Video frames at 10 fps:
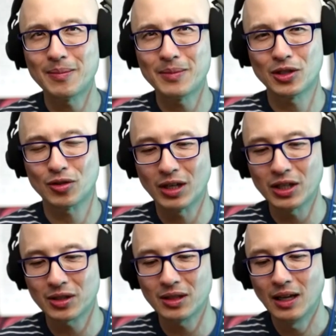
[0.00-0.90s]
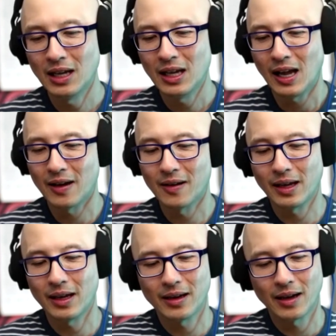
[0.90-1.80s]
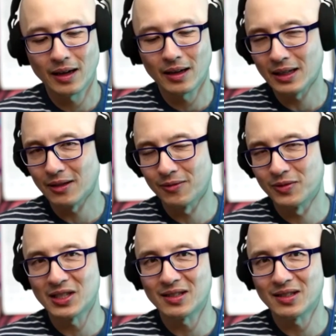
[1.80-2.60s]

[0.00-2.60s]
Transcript: demonstration and of